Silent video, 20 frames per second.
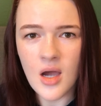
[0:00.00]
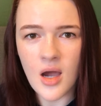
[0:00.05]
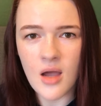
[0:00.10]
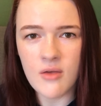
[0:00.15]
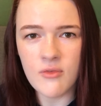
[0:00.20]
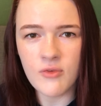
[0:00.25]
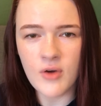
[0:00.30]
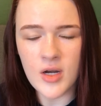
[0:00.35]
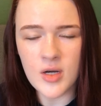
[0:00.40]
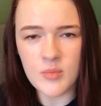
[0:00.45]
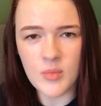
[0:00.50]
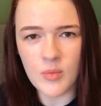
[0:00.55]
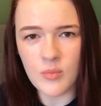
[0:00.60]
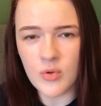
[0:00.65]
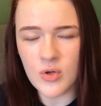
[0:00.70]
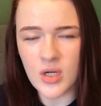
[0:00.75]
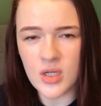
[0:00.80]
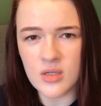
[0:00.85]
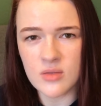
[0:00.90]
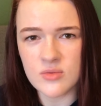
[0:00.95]
If I remember
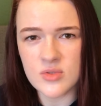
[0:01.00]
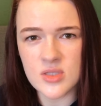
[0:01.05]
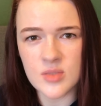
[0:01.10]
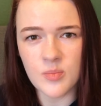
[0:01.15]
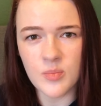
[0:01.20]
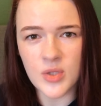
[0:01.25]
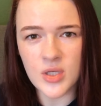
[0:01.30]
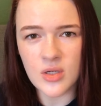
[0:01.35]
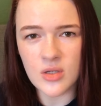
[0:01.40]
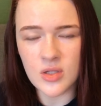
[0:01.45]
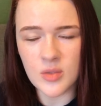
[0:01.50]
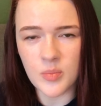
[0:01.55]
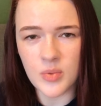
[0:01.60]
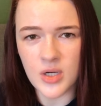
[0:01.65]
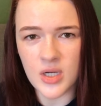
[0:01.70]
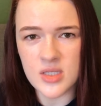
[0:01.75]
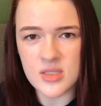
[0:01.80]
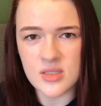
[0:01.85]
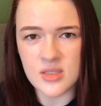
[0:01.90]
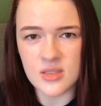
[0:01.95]
right, it was a bit on the
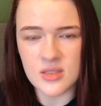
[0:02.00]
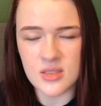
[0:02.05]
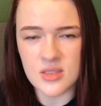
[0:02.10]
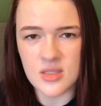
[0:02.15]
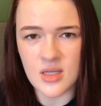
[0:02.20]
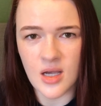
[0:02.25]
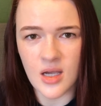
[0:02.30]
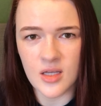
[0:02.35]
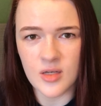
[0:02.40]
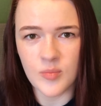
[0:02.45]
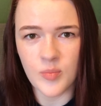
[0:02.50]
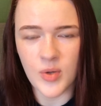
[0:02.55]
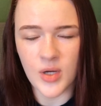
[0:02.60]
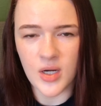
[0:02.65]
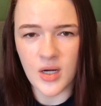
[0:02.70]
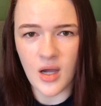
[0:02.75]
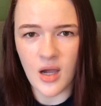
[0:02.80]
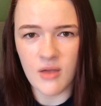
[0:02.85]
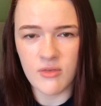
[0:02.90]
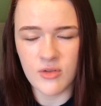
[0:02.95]
pricier side,
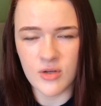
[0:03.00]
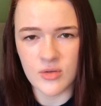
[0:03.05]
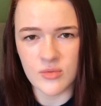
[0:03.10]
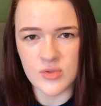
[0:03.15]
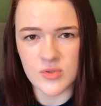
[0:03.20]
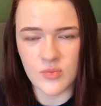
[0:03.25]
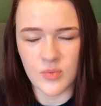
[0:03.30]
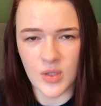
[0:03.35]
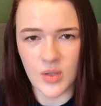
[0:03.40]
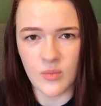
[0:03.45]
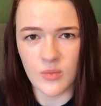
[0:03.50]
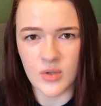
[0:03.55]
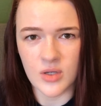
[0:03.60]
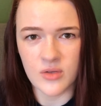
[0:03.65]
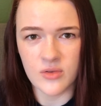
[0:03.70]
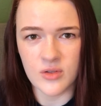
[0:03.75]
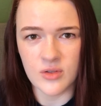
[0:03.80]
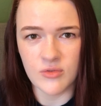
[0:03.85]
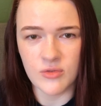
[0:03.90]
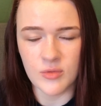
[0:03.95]
but I thought it was well
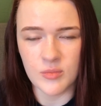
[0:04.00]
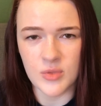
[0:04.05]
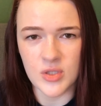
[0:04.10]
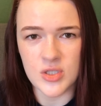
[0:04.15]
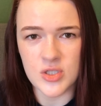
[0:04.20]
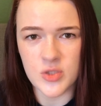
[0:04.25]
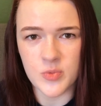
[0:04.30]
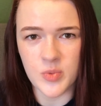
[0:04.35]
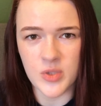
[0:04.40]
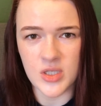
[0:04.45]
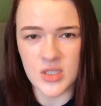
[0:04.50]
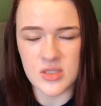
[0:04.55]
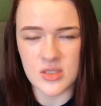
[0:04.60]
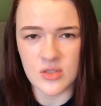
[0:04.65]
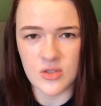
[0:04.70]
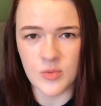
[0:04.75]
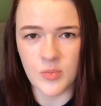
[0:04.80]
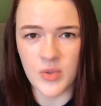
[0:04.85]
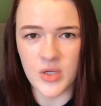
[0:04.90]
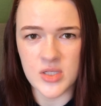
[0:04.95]
worth it for me just because
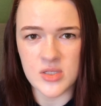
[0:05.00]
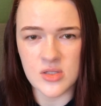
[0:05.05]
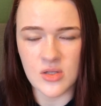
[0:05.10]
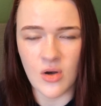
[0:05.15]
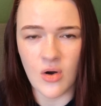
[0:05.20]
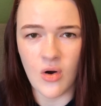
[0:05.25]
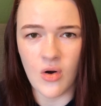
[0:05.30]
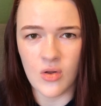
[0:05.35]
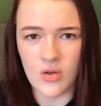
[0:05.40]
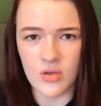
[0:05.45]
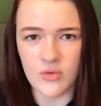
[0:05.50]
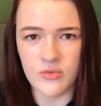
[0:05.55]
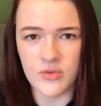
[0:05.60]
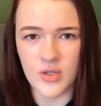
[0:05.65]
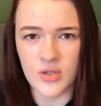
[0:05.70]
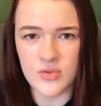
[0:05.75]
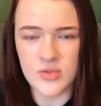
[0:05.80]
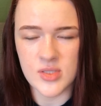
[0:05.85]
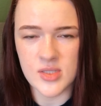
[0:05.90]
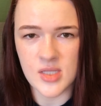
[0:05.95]
it replaced all of
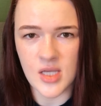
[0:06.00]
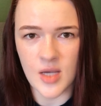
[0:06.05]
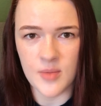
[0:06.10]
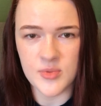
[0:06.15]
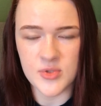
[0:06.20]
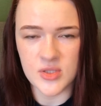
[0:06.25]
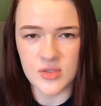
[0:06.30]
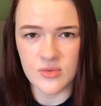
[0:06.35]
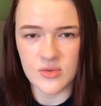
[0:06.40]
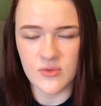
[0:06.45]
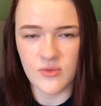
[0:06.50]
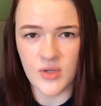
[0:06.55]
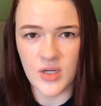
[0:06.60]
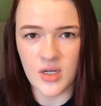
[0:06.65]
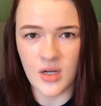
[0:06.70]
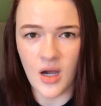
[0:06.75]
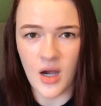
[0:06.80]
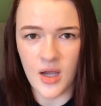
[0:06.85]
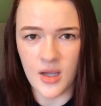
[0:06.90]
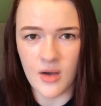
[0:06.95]
those steps and it was very
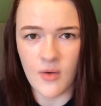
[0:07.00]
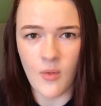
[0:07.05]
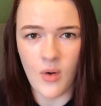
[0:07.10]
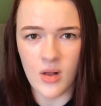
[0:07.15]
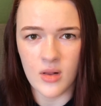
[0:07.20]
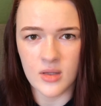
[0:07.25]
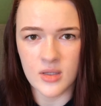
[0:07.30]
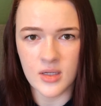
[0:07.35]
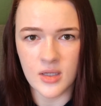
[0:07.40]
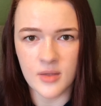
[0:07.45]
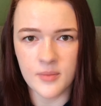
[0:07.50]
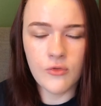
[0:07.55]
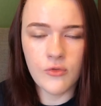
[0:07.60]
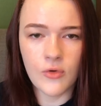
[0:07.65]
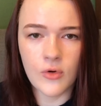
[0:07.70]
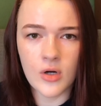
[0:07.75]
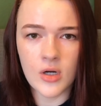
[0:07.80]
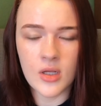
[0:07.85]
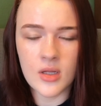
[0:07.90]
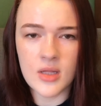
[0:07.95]
high quality.
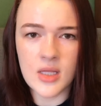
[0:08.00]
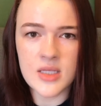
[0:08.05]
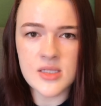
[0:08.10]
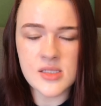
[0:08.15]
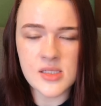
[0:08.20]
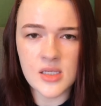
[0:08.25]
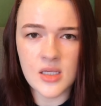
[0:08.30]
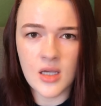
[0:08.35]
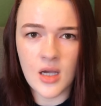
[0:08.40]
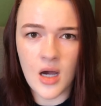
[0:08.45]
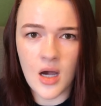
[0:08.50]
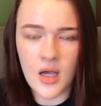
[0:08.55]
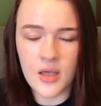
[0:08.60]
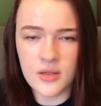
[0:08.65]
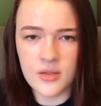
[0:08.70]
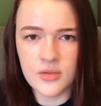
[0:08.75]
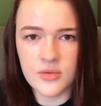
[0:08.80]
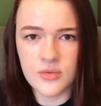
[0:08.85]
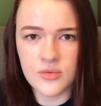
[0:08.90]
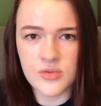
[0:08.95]
For cleansing, I
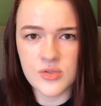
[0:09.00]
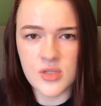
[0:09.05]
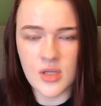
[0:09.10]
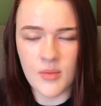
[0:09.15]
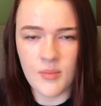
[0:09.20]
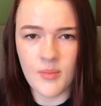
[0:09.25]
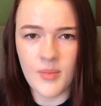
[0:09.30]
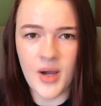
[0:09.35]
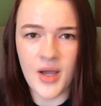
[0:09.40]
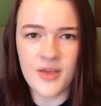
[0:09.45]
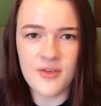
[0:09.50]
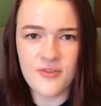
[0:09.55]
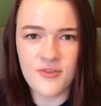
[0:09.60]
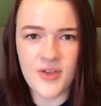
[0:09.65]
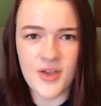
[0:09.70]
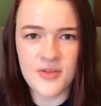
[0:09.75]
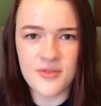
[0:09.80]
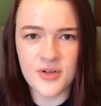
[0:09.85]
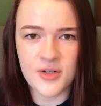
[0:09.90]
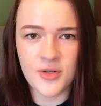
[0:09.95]
used my
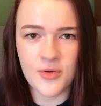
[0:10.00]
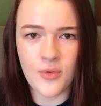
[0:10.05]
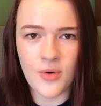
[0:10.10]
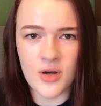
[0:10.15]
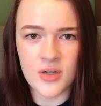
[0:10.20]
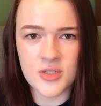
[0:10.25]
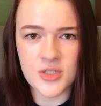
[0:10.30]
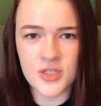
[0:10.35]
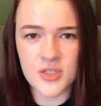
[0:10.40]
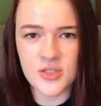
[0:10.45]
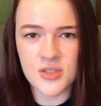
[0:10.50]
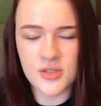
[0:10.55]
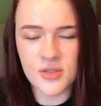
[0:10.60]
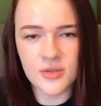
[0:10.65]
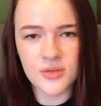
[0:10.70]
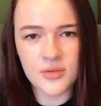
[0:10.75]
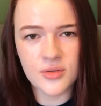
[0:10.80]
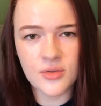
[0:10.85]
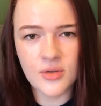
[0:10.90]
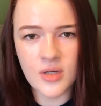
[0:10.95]
favorite
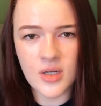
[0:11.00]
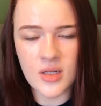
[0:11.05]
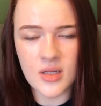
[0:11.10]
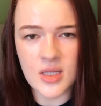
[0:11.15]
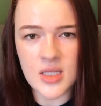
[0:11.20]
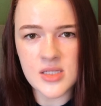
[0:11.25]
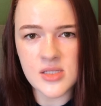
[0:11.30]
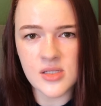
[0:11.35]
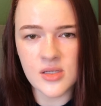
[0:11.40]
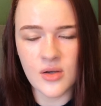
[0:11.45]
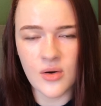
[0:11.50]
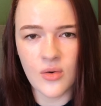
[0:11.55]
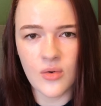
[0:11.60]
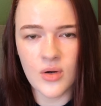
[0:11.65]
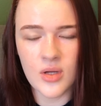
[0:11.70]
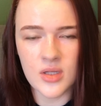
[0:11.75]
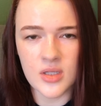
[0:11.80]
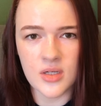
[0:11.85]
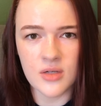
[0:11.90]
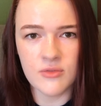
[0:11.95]
Huangjisoo cleansing
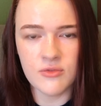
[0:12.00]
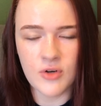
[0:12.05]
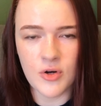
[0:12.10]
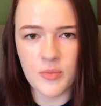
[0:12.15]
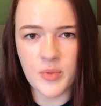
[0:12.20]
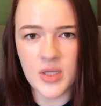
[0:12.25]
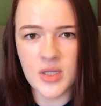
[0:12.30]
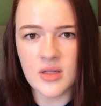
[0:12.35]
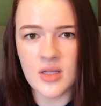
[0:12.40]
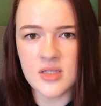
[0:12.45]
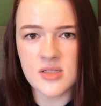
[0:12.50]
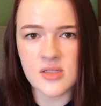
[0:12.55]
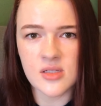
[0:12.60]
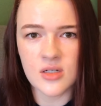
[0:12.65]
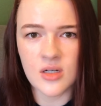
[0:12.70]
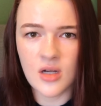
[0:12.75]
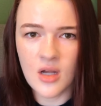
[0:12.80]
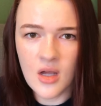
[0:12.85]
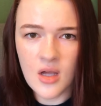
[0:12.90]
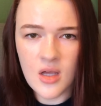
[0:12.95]
oil and a foaming
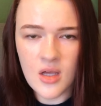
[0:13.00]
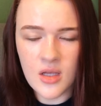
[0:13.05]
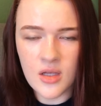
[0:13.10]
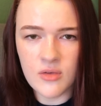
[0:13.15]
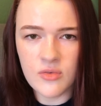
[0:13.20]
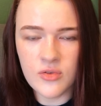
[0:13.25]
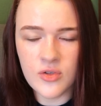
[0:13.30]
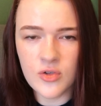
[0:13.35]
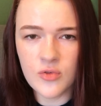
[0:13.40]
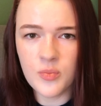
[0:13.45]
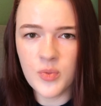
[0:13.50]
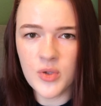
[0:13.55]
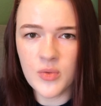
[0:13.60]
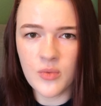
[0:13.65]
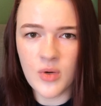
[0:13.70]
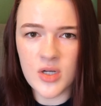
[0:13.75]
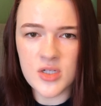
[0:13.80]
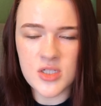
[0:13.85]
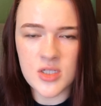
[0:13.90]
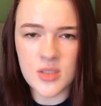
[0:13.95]
cleanser. If you've been
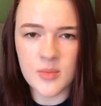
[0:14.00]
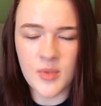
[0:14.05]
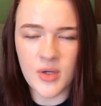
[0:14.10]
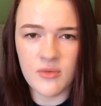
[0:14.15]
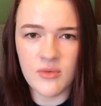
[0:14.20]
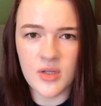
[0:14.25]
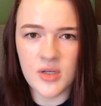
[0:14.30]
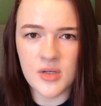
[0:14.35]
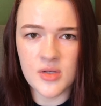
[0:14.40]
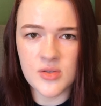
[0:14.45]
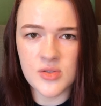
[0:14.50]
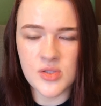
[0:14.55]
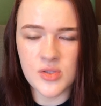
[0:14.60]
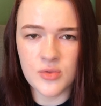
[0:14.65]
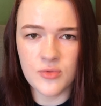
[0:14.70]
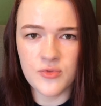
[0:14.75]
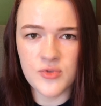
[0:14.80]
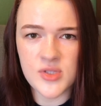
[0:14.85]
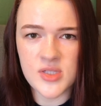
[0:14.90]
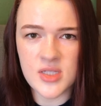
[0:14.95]
watching my videos,
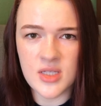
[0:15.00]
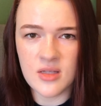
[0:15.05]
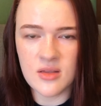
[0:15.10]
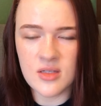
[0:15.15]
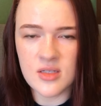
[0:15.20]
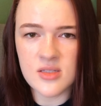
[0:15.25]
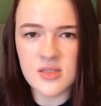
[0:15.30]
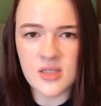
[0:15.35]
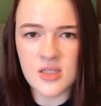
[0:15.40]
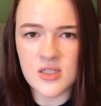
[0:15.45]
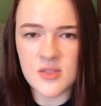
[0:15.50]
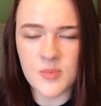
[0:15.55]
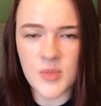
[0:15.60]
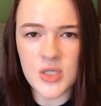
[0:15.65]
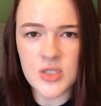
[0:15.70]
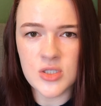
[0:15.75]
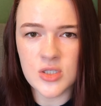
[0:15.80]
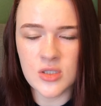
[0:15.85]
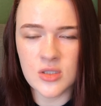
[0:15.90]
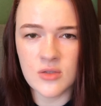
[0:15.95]
you've seen these things
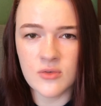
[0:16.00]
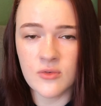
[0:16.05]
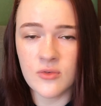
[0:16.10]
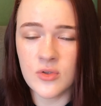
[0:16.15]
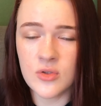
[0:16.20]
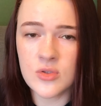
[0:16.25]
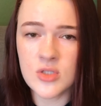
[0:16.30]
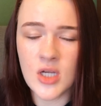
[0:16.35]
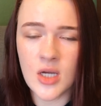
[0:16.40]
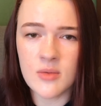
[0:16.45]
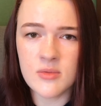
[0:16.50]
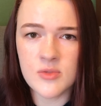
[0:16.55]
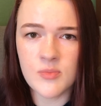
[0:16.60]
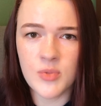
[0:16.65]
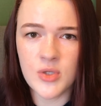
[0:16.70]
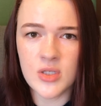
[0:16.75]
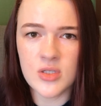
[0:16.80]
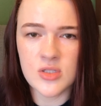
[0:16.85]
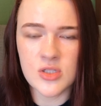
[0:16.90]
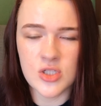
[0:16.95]
mentioned a few times
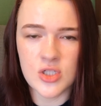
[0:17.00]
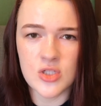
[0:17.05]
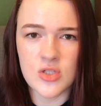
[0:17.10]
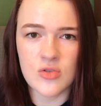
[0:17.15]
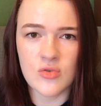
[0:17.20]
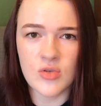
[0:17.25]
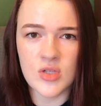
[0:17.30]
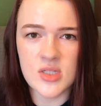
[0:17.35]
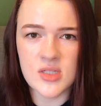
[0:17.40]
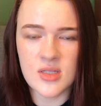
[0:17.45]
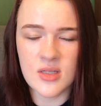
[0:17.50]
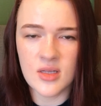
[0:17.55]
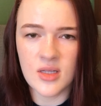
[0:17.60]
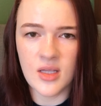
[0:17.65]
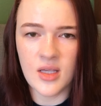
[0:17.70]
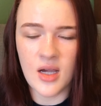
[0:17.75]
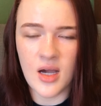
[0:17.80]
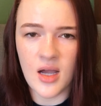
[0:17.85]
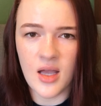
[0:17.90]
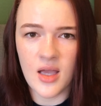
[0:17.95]
because just
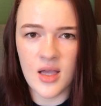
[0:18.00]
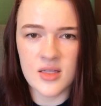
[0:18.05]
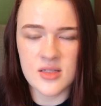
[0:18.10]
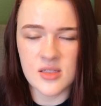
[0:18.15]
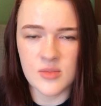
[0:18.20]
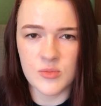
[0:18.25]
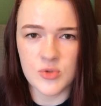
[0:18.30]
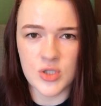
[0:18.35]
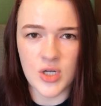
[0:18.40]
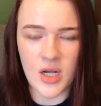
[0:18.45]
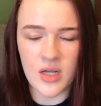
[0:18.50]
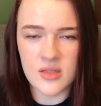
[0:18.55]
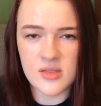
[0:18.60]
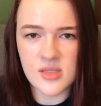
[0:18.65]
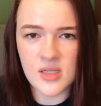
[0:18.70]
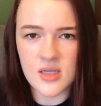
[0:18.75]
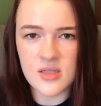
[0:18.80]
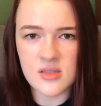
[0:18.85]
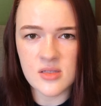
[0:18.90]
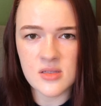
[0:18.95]
recently I had some trial
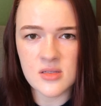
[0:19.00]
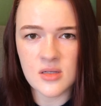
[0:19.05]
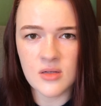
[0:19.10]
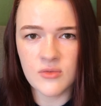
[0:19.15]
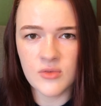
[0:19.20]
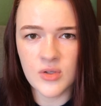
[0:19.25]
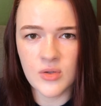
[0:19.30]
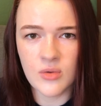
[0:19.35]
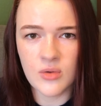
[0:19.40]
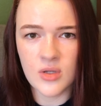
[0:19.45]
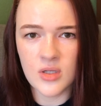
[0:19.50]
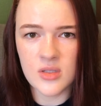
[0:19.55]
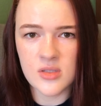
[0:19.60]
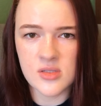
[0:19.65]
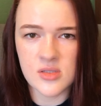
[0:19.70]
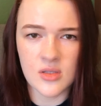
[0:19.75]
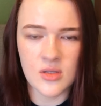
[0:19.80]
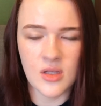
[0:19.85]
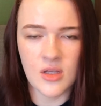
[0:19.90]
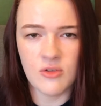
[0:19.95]
sizes of the oil,
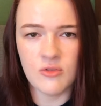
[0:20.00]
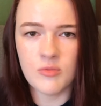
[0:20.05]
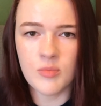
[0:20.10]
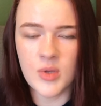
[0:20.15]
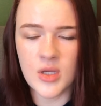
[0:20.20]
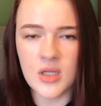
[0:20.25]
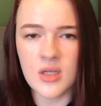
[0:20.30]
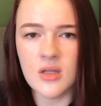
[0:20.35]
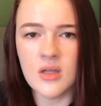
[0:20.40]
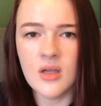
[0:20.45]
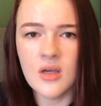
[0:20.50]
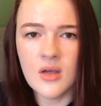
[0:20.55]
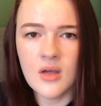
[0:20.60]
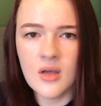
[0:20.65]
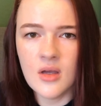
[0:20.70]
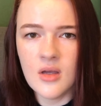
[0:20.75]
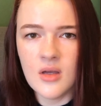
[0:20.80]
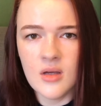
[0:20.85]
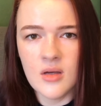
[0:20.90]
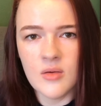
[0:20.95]
so they've been
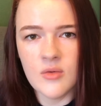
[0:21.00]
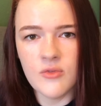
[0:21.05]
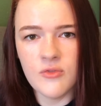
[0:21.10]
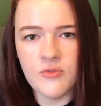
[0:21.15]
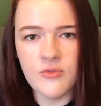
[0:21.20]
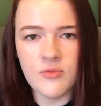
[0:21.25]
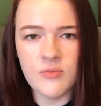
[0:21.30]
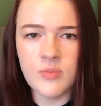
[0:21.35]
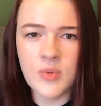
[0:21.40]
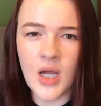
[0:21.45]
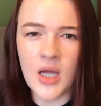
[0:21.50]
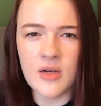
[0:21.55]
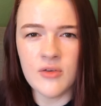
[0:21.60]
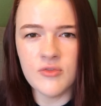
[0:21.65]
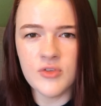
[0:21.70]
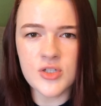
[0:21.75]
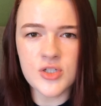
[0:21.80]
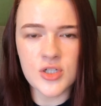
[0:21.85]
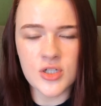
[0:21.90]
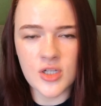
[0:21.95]
kind of
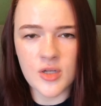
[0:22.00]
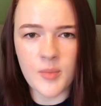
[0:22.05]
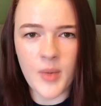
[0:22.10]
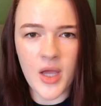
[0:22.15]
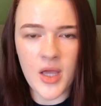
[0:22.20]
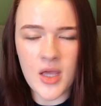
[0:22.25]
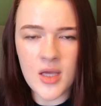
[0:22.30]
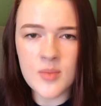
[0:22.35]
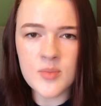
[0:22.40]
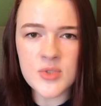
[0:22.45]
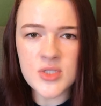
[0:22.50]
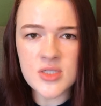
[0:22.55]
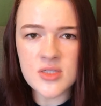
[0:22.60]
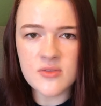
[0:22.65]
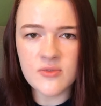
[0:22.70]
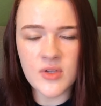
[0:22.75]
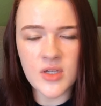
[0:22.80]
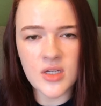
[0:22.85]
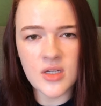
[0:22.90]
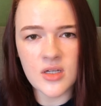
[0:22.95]
featured in my empties
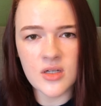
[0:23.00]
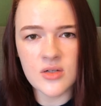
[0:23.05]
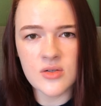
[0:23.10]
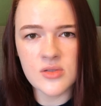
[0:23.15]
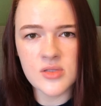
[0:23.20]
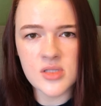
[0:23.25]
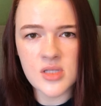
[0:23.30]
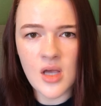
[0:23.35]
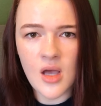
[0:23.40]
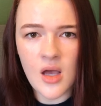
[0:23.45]
videos,